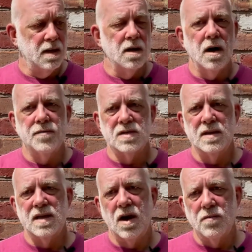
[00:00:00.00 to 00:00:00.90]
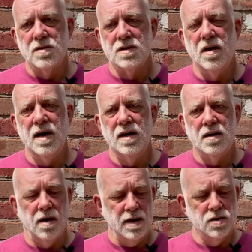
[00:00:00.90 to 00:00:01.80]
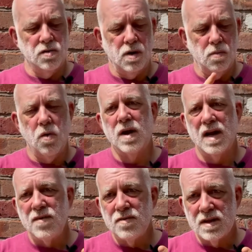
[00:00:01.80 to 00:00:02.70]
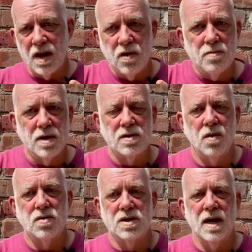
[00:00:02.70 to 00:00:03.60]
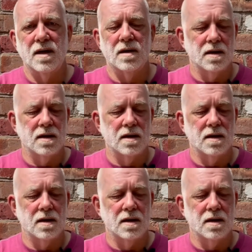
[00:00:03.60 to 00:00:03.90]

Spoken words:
Obviously now I'm retired, I enjoy walking every day with my dog Jake.